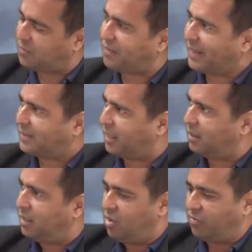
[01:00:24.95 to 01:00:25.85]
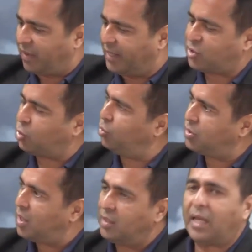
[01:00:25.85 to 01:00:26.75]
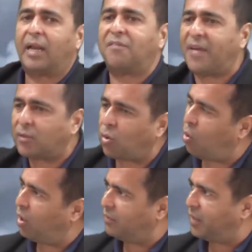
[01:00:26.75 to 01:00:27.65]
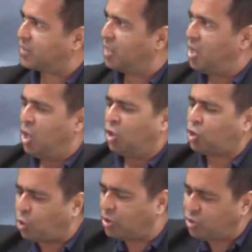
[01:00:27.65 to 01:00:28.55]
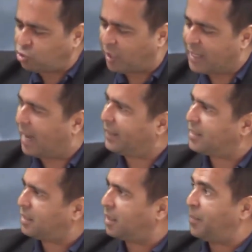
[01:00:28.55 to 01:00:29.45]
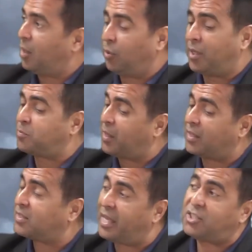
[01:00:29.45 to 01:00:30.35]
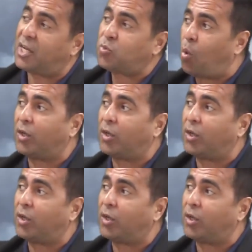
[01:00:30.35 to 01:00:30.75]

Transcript: it fighting for issues that affect all of us. Shouldn't Trinidadians and Tobagonians, because they just